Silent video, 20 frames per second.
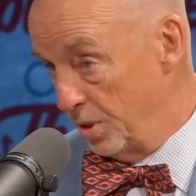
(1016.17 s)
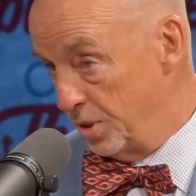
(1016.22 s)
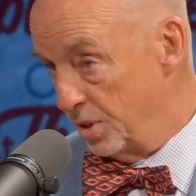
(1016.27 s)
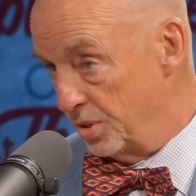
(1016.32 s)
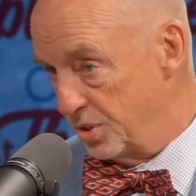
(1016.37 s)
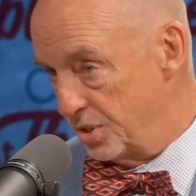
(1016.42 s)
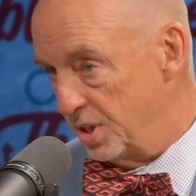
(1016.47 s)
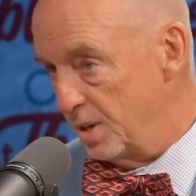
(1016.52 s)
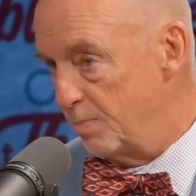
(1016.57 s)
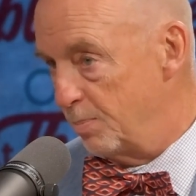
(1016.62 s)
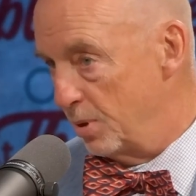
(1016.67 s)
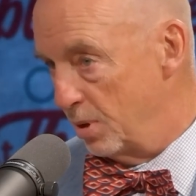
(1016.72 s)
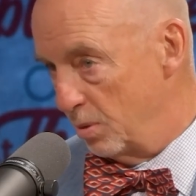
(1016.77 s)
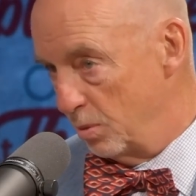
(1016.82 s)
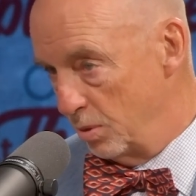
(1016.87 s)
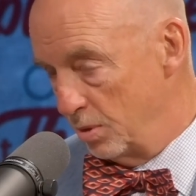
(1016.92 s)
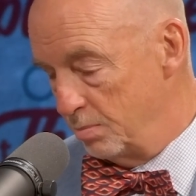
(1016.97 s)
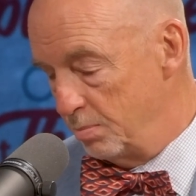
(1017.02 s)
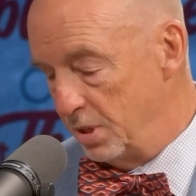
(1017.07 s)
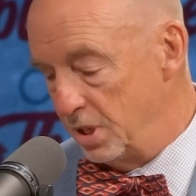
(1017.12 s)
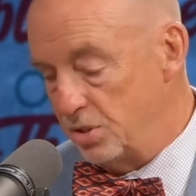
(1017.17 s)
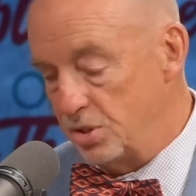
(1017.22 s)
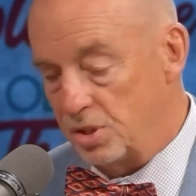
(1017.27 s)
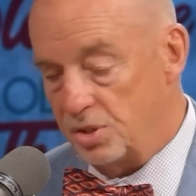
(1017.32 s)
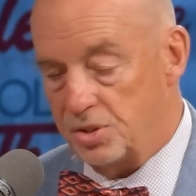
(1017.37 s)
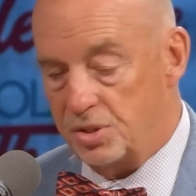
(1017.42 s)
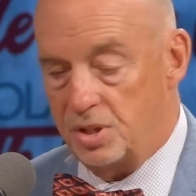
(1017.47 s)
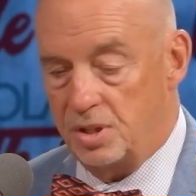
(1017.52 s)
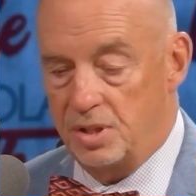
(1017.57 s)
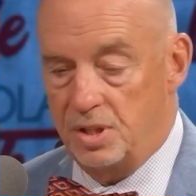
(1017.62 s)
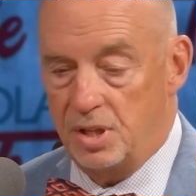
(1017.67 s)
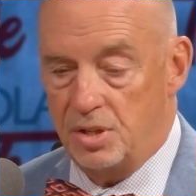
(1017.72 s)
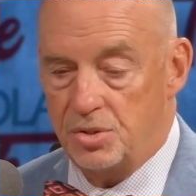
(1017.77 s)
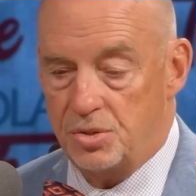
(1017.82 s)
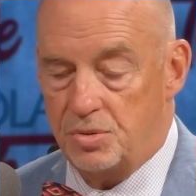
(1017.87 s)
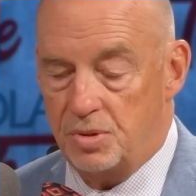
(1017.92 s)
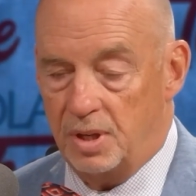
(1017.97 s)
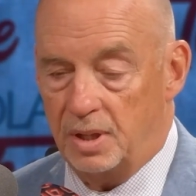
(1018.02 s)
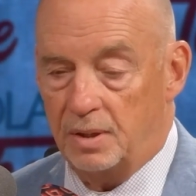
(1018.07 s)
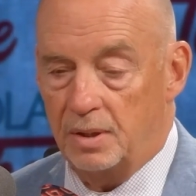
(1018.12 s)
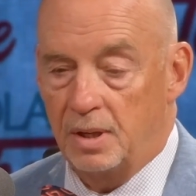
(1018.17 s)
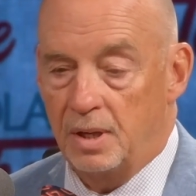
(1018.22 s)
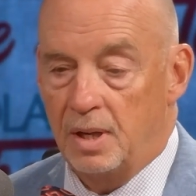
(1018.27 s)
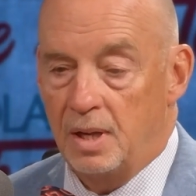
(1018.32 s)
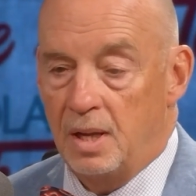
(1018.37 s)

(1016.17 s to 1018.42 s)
the SIPR, it would be just the district.